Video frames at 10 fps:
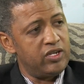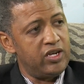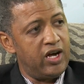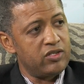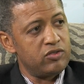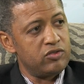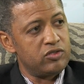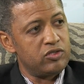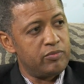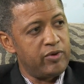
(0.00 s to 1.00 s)
and how
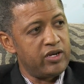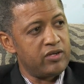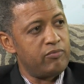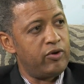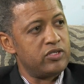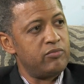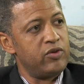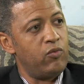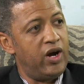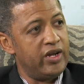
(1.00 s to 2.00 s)
to spread it
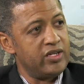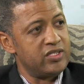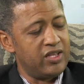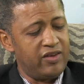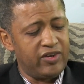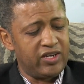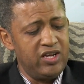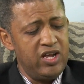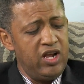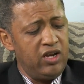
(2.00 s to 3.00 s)
possibly wider in South
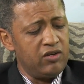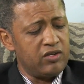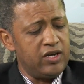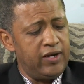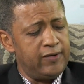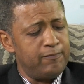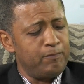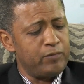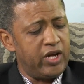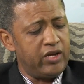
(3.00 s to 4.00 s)
Africa. Look,
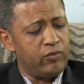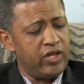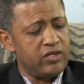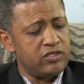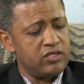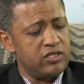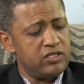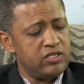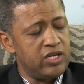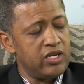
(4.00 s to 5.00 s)

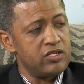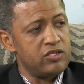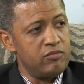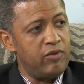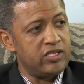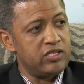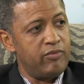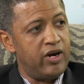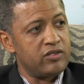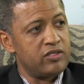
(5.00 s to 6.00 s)
without saying too much
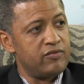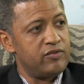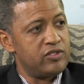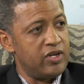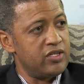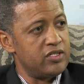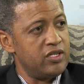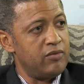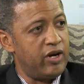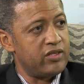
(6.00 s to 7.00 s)
about
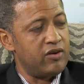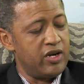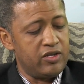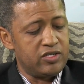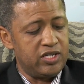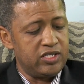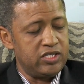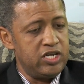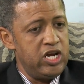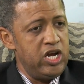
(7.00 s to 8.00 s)
strategy, about the radio
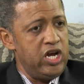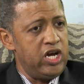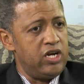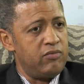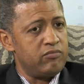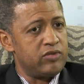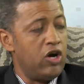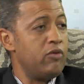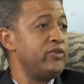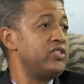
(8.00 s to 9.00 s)
station, the
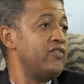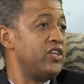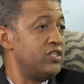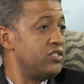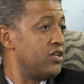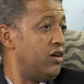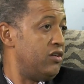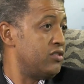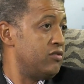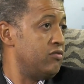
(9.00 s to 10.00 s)
hope is eventually to go
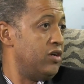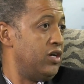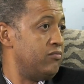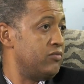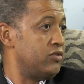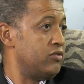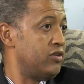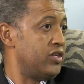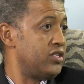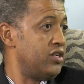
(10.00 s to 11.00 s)
on to
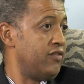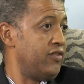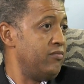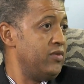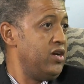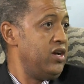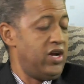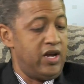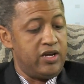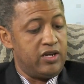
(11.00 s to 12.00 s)
terrestrial FM
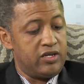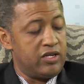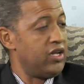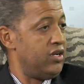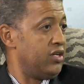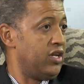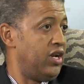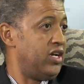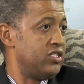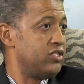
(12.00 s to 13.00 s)
and get a
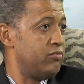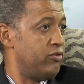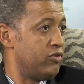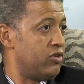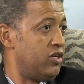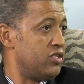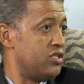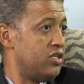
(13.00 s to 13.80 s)
license to broadcast